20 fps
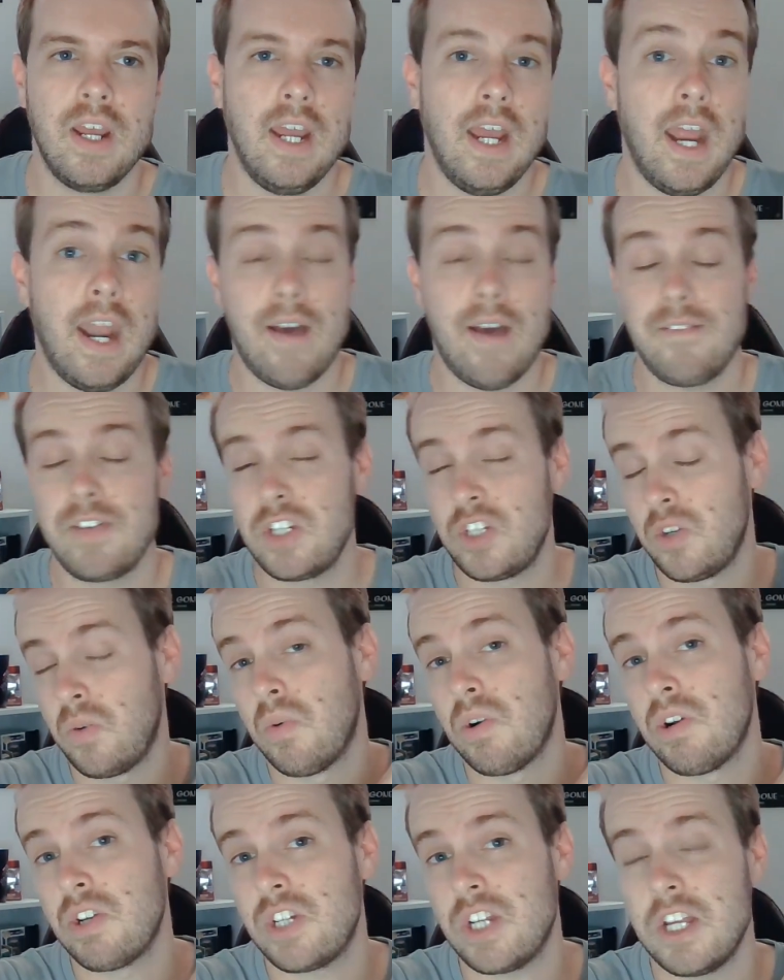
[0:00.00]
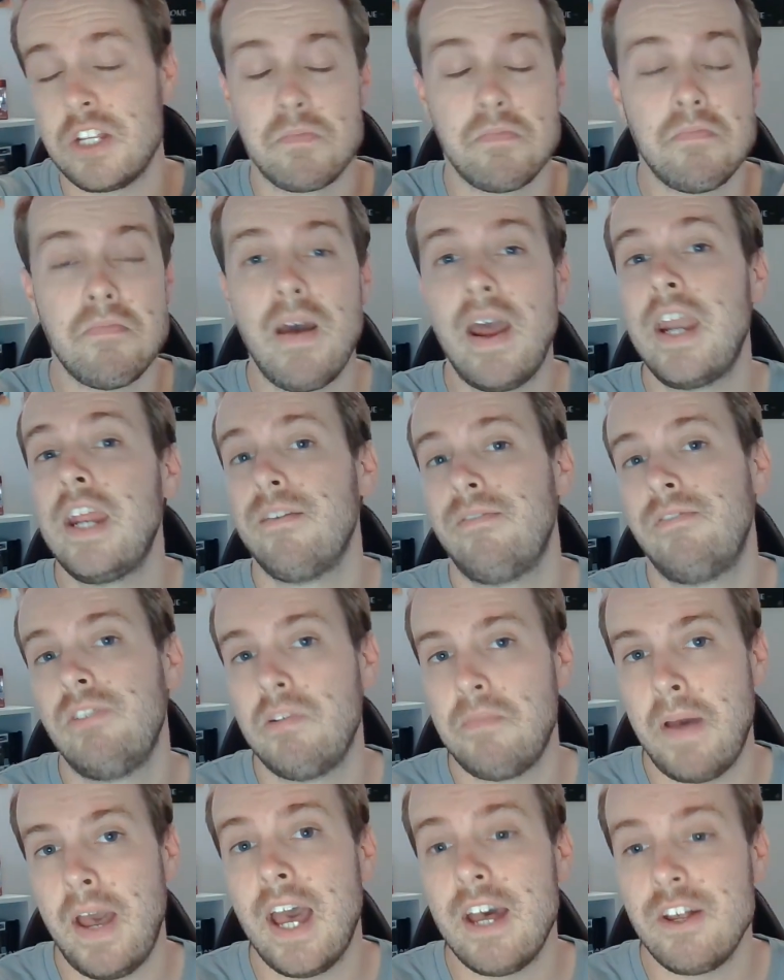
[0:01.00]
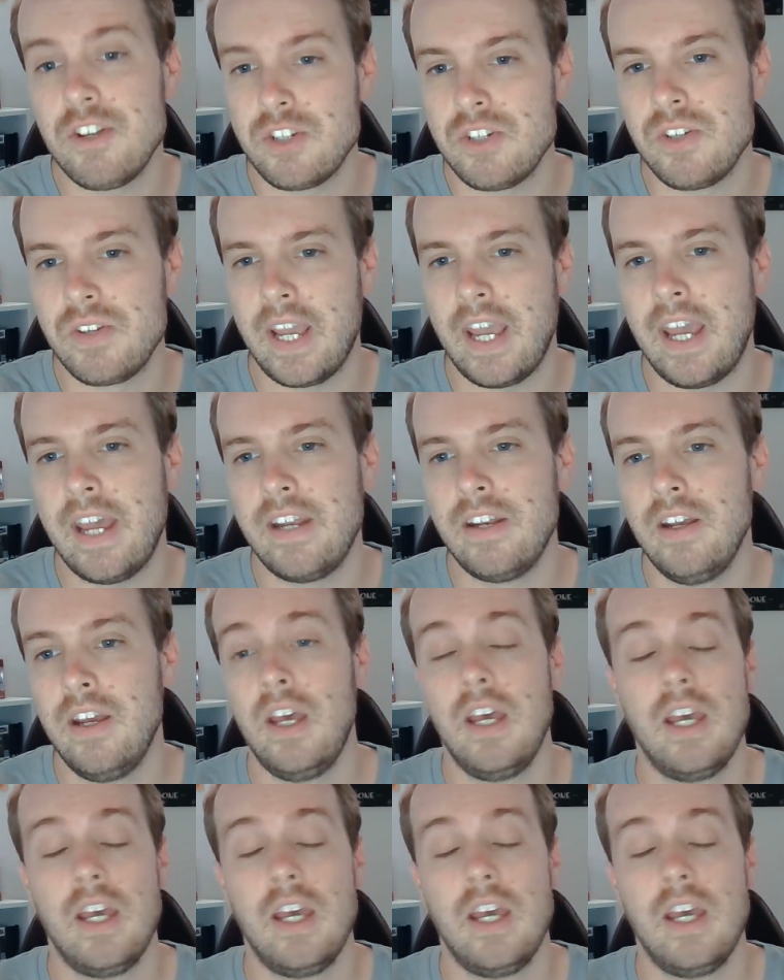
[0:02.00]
and having to watch as many of them as you can